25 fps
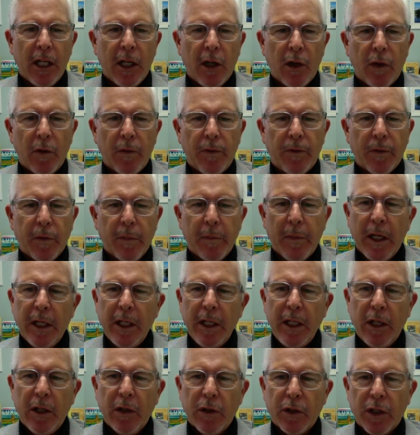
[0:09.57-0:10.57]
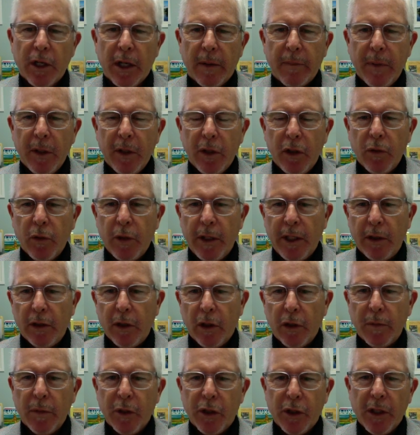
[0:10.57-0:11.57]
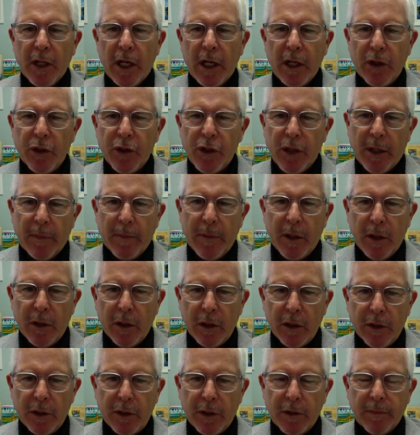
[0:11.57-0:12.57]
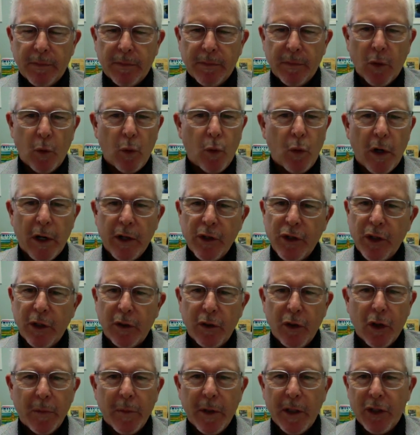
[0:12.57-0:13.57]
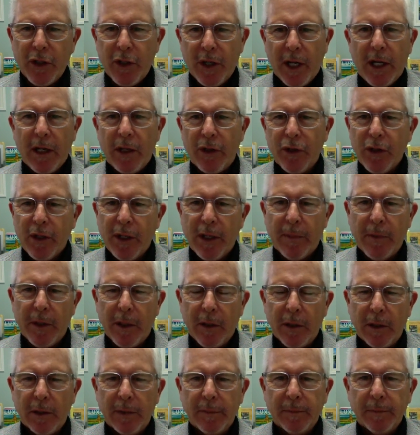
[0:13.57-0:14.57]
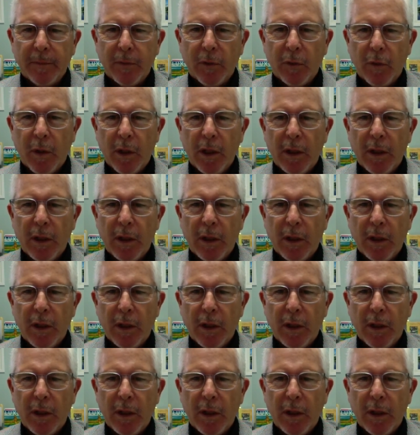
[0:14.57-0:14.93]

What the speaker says: You know, for many years I've been doing domicile seminars. What is a domicile seminar?